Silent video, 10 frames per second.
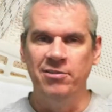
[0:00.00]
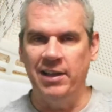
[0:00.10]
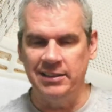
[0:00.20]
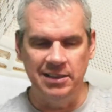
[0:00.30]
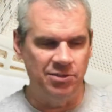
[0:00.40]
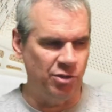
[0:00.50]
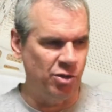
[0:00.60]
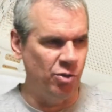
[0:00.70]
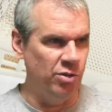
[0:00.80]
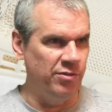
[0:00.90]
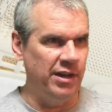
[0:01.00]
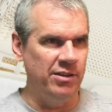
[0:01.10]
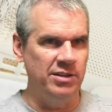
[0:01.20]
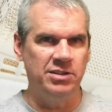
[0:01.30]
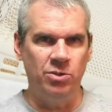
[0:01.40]
vaccines for
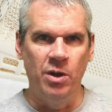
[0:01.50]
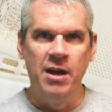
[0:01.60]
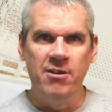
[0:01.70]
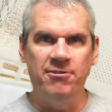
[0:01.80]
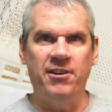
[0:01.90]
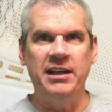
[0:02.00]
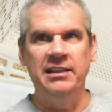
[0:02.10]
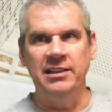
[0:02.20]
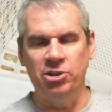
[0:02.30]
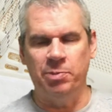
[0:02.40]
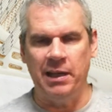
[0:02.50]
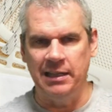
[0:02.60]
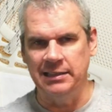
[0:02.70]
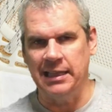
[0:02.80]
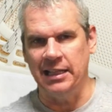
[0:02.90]
coronavirus. So finally
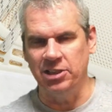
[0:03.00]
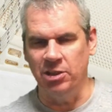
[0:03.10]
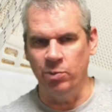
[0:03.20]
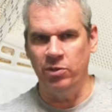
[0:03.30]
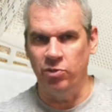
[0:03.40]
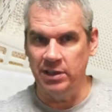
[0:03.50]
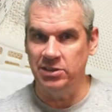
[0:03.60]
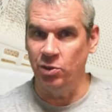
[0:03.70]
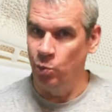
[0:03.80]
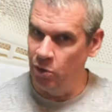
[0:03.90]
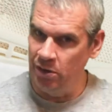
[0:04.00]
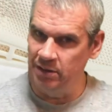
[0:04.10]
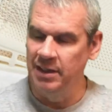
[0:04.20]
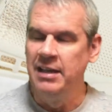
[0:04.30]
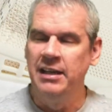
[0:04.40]
Japan is catching up with the rest of the
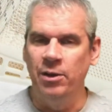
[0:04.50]
world